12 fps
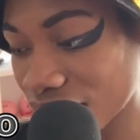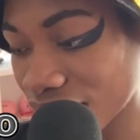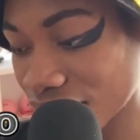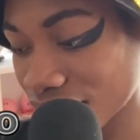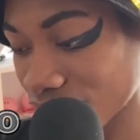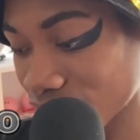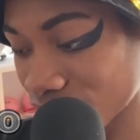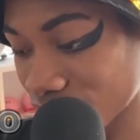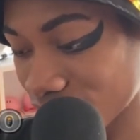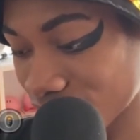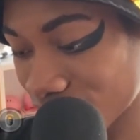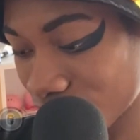it's not a,
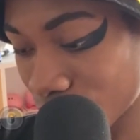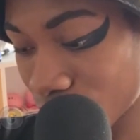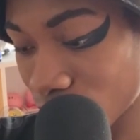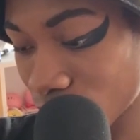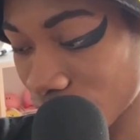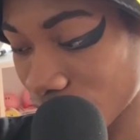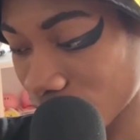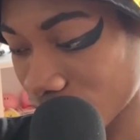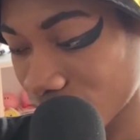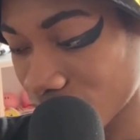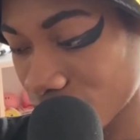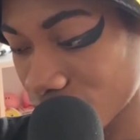a Blu ray.
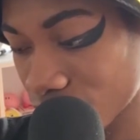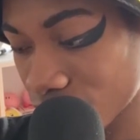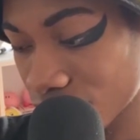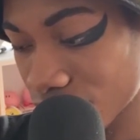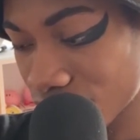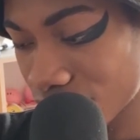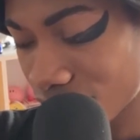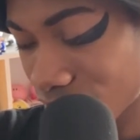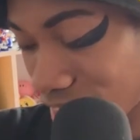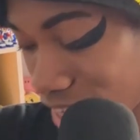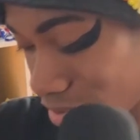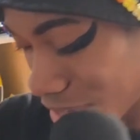Is it?
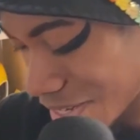I don't think it